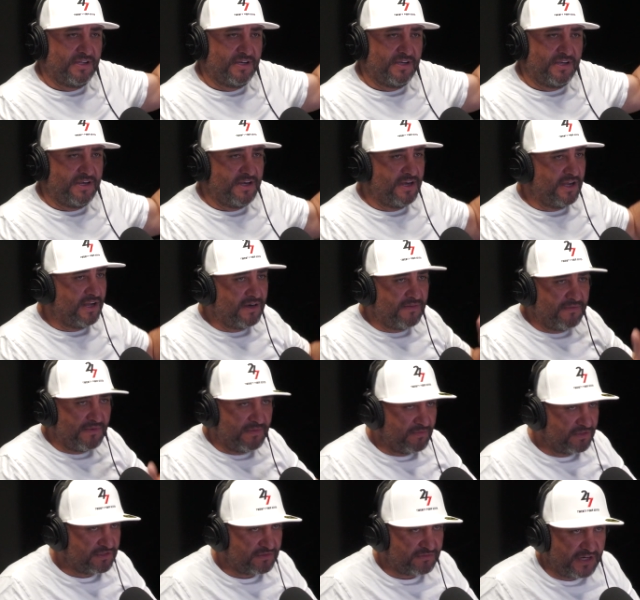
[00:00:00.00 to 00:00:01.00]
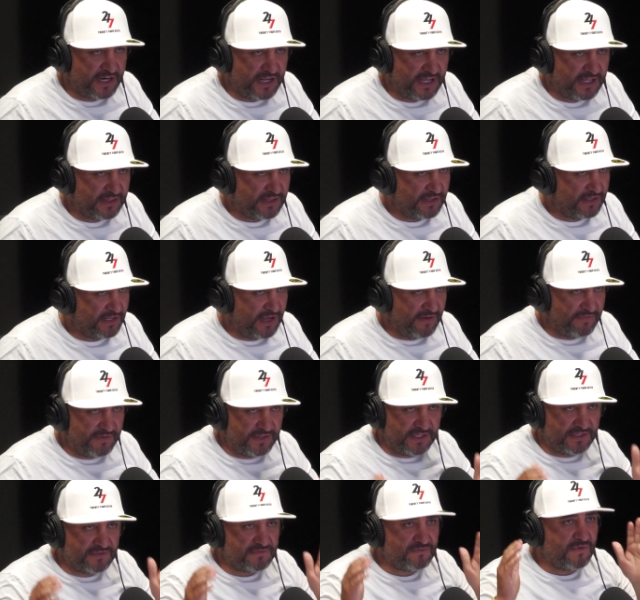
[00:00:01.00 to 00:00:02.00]
None of them was red.
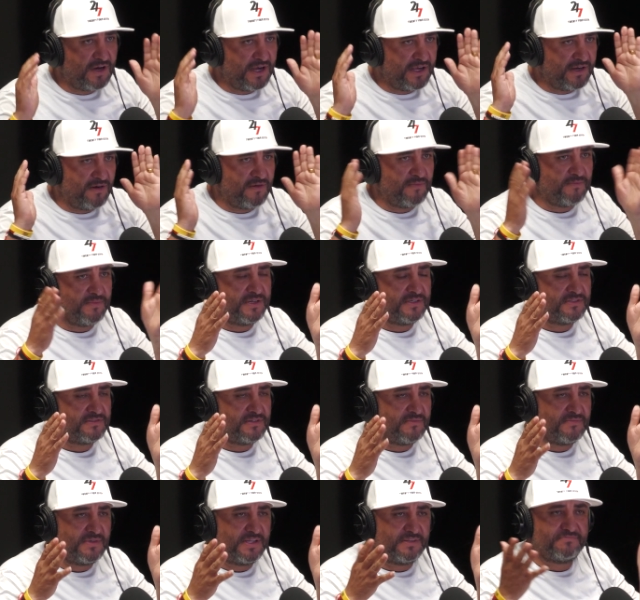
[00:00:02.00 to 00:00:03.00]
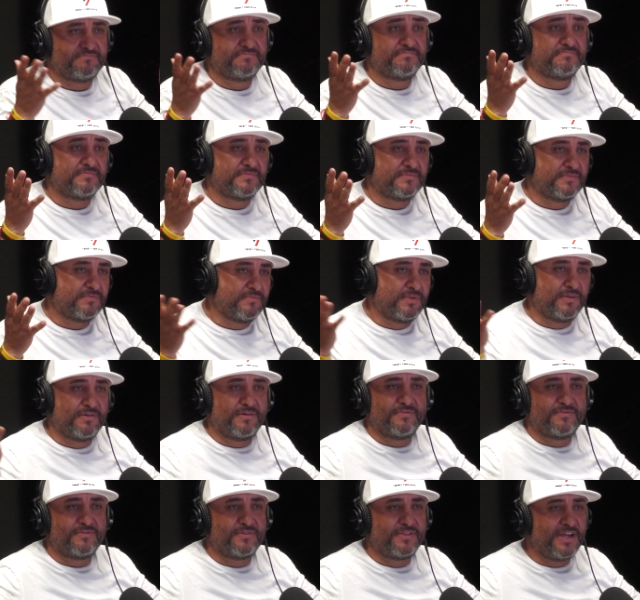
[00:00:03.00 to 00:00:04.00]
Everything's wide open. So I'm like,
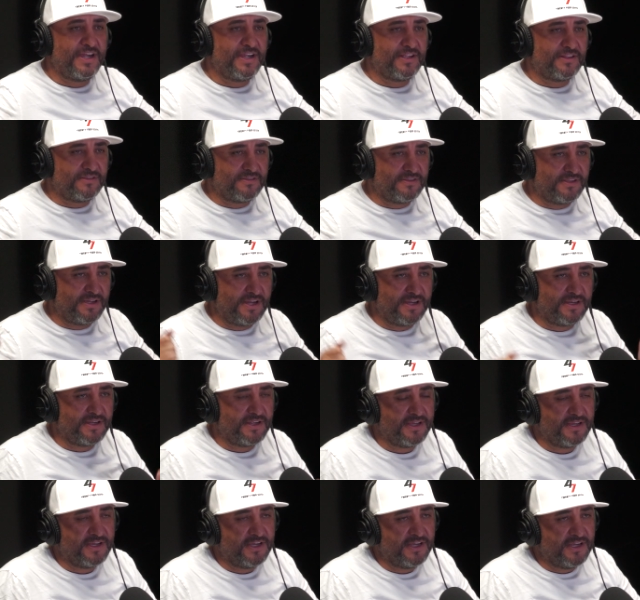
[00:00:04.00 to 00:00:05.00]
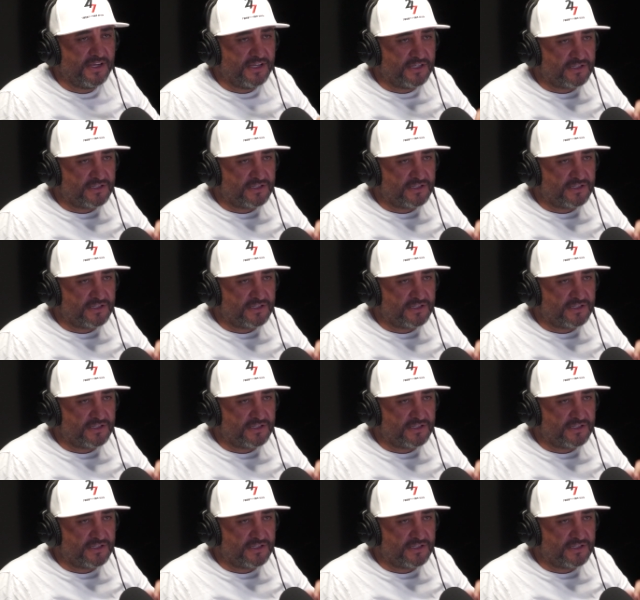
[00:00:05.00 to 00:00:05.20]
beautiful day today. Mm-hmm.